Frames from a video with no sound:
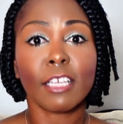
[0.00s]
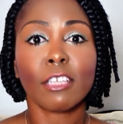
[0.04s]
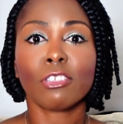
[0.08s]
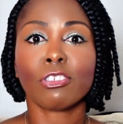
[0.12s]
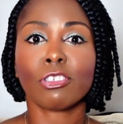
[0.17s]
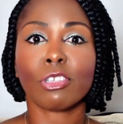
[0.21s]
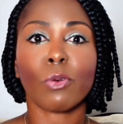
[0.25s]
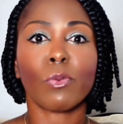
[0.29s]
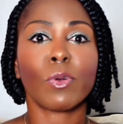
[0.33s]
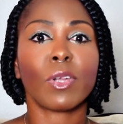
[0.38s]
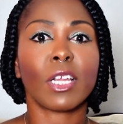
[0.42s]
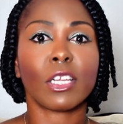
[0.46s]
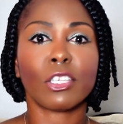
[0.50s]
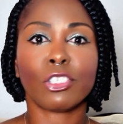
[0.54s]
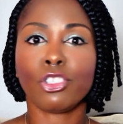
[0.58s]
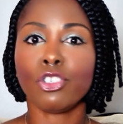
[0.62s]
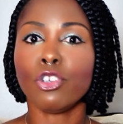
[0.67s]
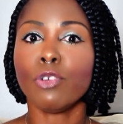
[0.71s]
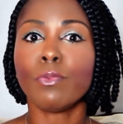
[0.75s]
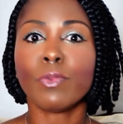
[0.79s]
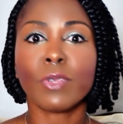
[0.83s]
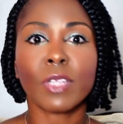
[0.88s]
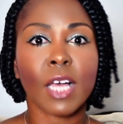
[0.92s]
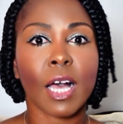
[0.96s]
So when a
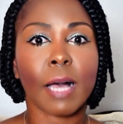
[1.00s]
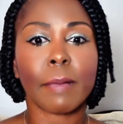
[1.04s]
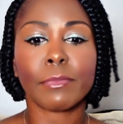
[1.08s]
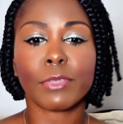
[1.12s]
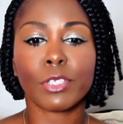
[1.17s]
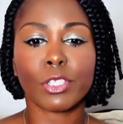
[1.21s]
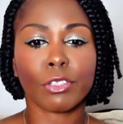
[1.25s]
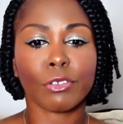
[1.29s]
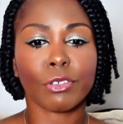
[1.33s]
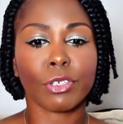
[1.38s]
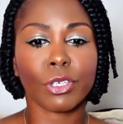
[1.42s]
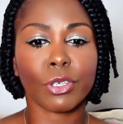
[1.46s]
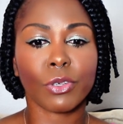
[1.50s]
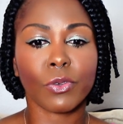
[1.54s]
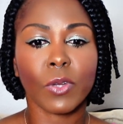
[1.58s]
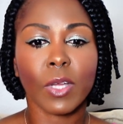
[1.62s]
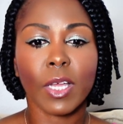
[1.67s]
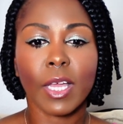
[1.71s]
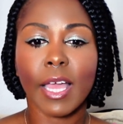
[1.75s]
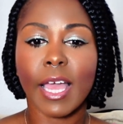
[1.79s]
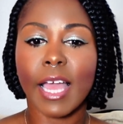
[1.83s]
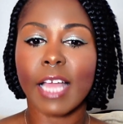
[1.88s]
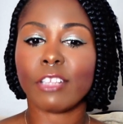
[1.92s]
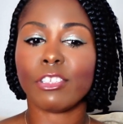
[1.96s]
dupe comes through
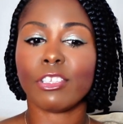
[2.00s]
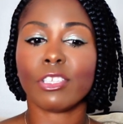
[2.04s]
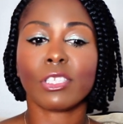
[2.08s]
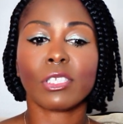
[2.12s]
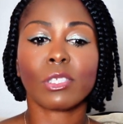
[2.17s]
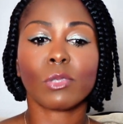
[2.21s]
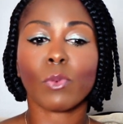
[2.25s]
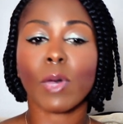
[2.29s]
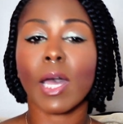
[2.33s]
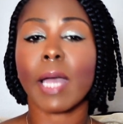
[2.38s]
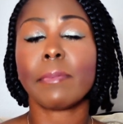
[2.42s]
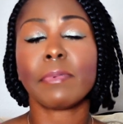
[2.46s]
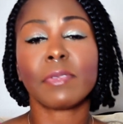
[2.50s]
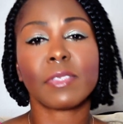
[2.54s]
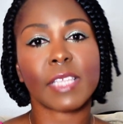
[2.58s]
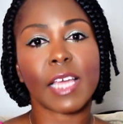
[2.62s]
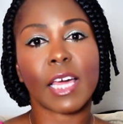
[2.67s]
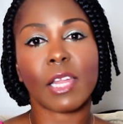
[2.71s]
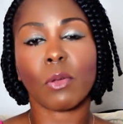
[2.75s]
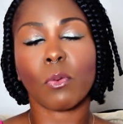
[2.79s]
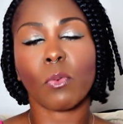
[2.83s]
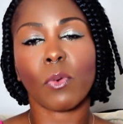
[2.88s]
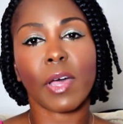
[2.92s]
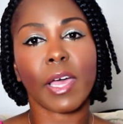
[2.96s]
and just swipes
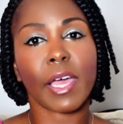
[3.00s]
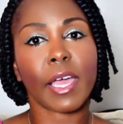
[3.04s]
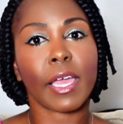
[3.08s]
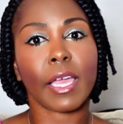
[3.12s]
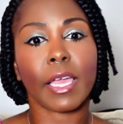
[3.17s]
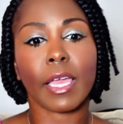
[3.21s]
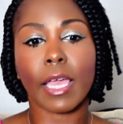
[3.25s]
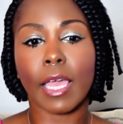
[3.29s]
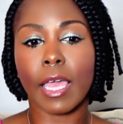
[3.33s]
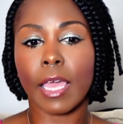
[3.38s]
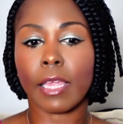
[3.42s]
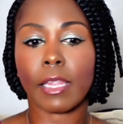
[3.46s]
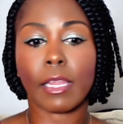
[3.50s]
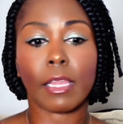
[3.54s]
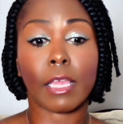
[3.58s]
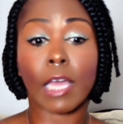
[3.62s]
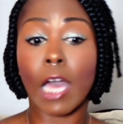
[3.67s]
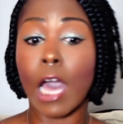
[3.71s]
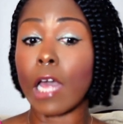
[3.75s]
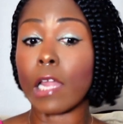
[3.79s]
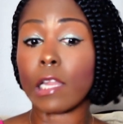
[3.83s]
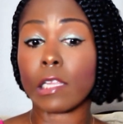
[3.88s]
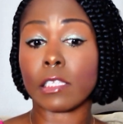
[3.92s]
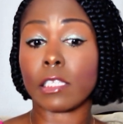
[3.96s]
that away, it
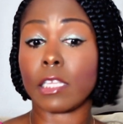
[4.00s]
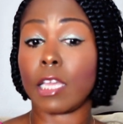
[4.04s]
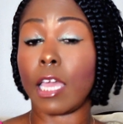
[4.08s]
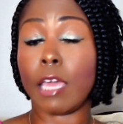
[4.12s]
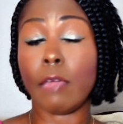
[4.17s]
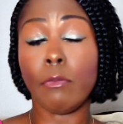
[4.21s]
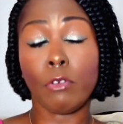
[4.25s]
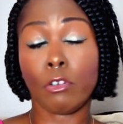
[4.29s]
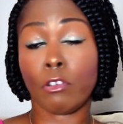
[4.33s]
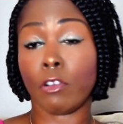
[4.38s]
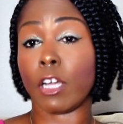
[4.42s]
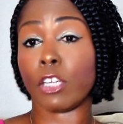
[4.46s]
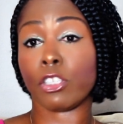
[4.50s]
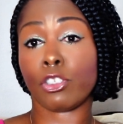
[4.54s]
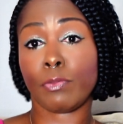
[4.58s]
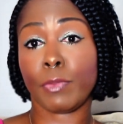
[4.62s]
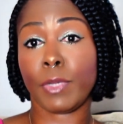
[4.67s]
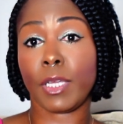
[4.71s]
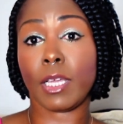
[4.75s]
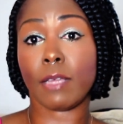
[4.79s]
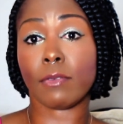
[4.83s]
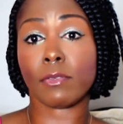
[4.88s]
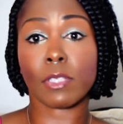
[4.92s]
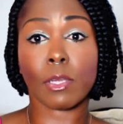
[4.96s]
honestly, it crushed
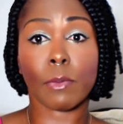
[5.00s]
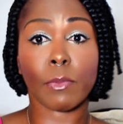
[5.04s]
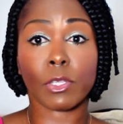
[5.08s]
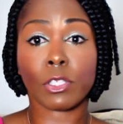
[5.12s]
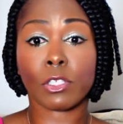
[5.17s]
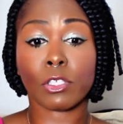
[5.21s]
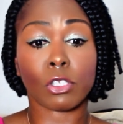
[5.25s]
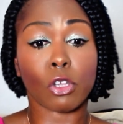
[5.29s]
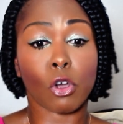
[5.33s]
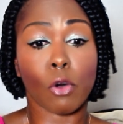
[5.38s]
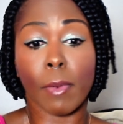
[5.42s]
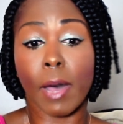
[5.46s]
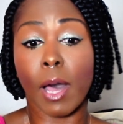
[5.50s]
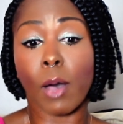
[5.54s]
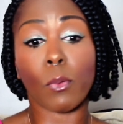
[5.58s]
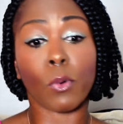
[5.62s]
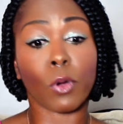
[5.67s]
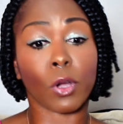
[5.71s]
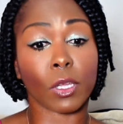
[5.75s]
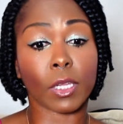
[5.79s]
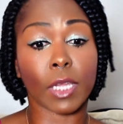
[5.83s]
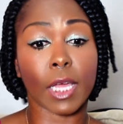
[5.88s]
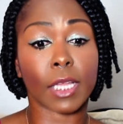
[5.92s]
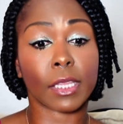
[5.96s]
me. If someone stole my
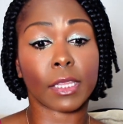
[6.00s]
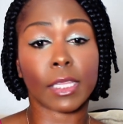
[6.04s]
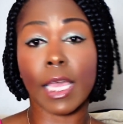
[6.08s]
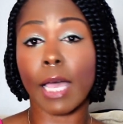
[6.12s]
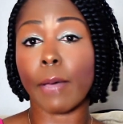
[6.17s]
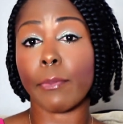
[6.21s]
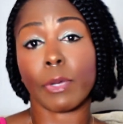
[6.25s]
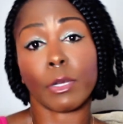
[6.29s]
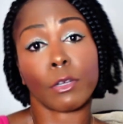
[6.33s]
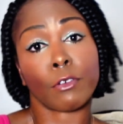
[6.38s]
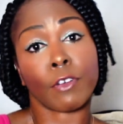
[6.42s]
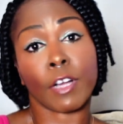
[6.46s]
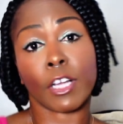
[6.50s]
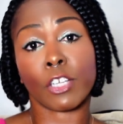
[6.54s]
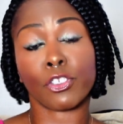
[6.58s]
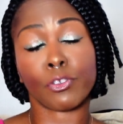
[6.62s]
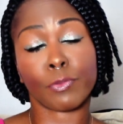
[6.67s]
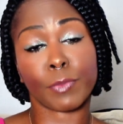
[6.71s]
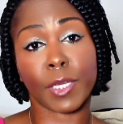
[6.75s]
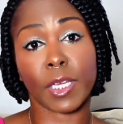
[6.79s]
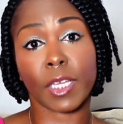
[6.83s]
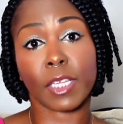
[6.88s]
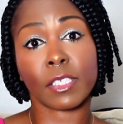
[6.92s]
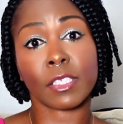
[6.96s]
work like that, it would have crushed
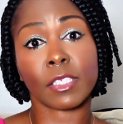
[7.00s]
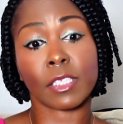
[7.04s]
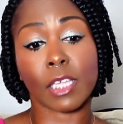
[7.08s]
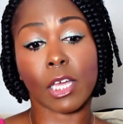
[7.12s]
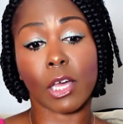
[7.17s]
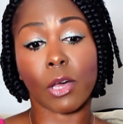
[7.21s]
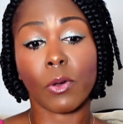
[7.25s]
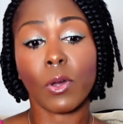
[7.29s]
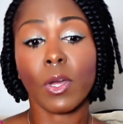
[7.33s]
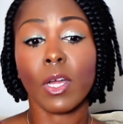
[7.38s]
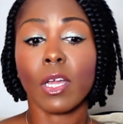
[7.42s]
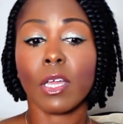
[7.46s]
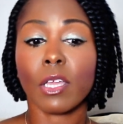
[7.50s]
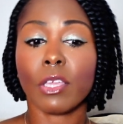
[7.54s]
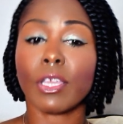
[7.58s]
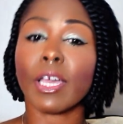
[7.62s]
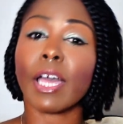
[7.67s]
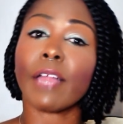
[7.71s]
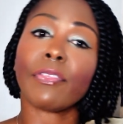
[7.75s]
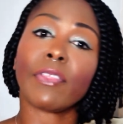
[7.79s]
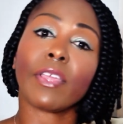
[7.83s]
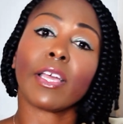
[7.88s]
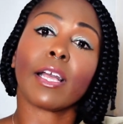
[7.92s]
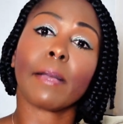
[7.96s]
me. So you
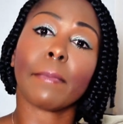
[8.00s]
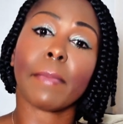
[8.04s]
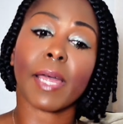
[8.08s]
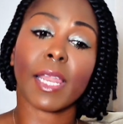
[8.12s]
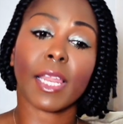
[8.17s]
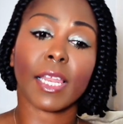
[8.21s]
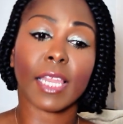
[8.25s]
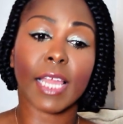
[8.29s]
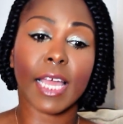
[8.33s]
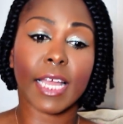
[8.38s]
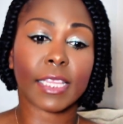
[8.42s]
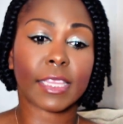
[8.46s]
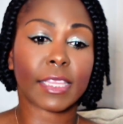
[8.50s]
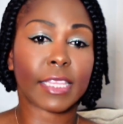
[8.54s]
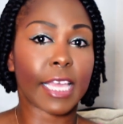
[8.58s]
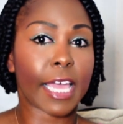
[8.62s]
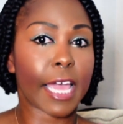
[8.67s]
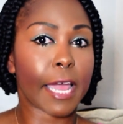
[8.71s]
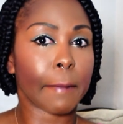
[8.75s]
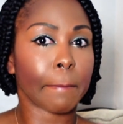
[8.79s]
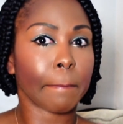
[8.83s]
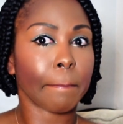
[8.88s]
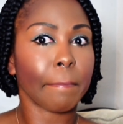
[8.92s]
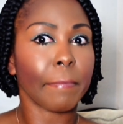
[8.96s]
got to think about it like
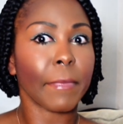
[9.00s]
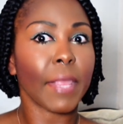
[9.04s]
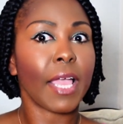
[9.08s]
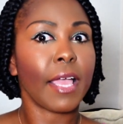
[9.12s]
that.